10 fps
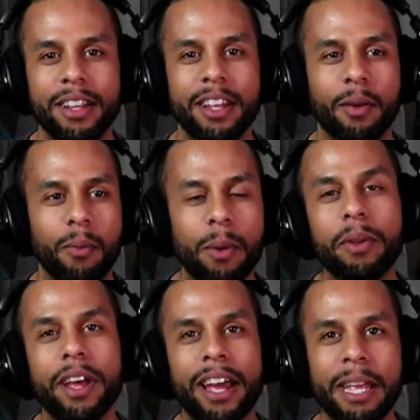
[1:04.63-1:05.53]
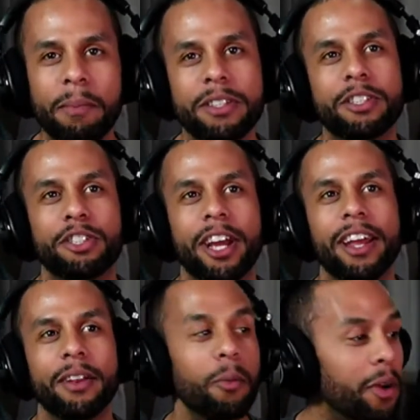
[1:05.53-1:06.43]
like, we will not eat Mrs.
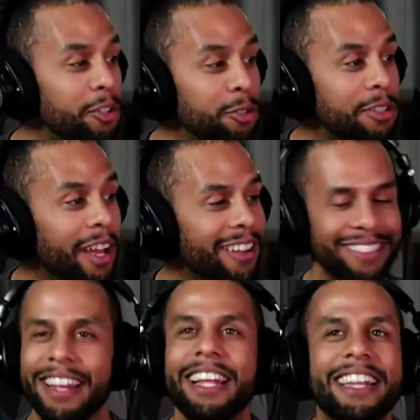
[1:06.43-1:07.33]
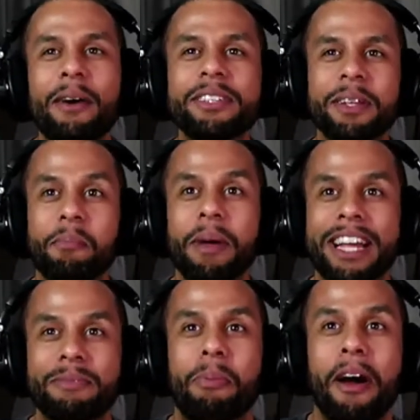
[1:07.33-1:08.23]
Chen. What'd you say? That was the
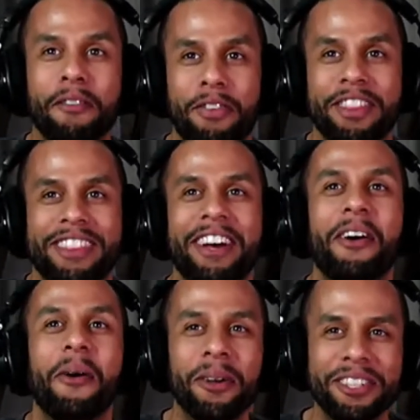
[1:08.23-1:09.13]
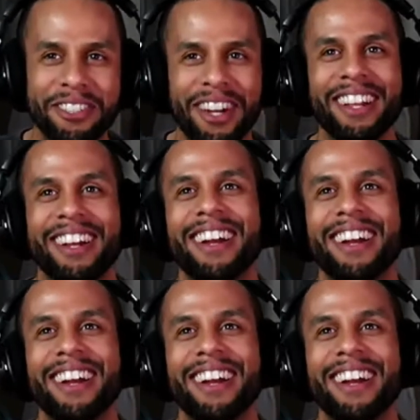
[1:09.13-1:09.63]
best part, but the whole trailer.